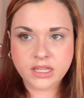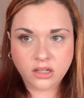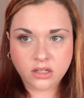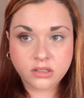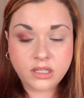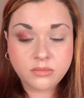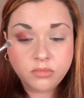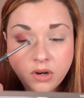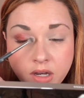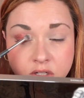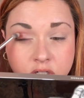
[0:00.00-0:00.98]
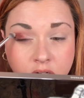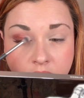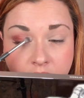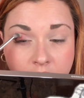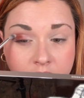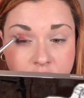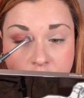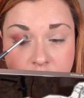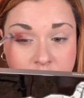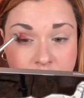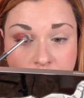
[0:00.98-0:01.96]
a clean brush and kind of
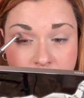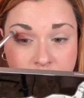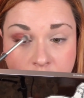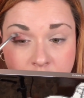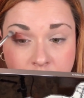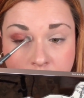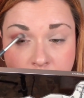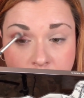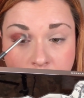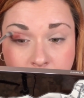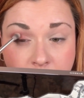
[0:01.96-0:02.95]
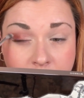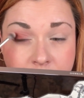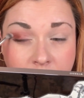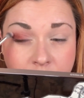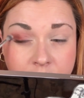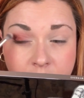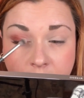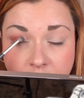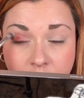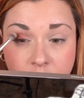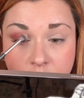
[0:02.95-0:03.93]
just buffing everything
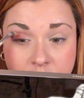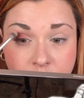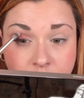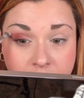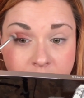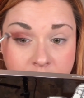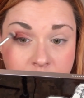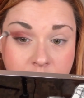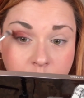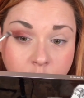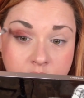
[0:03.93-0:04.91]
out to make it more